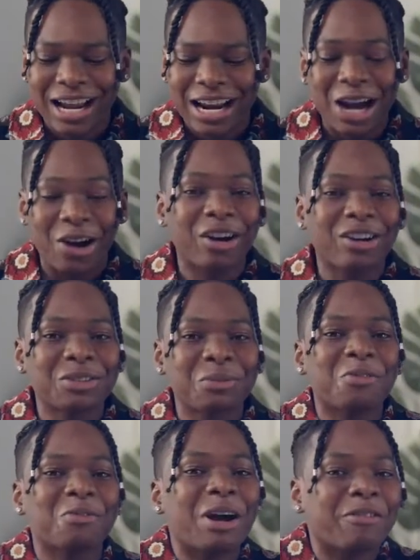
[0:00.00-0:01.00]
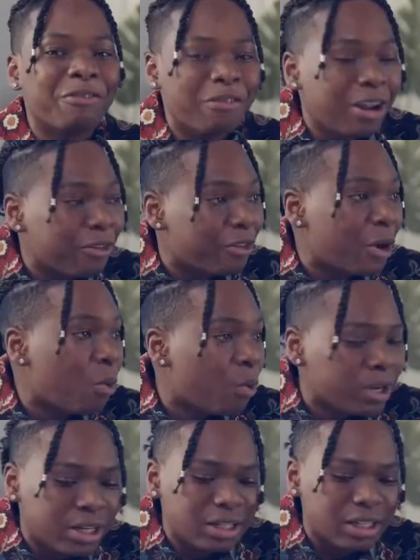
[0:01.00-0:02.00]
Now here are some of my favorite
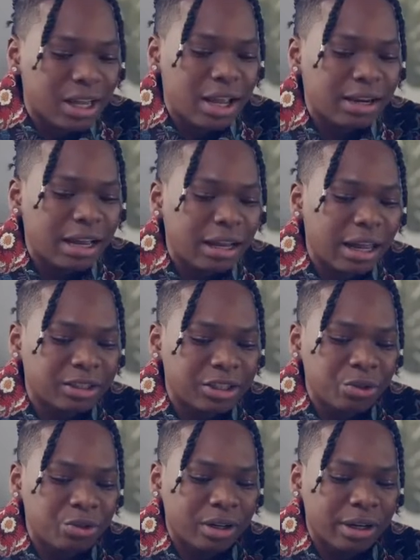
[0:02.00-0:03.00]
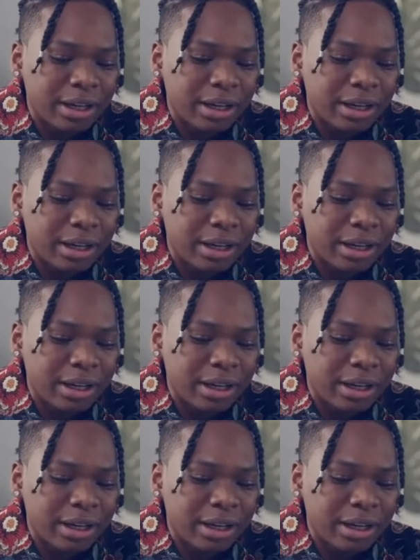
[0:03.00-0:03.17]
widgets that I like to use on a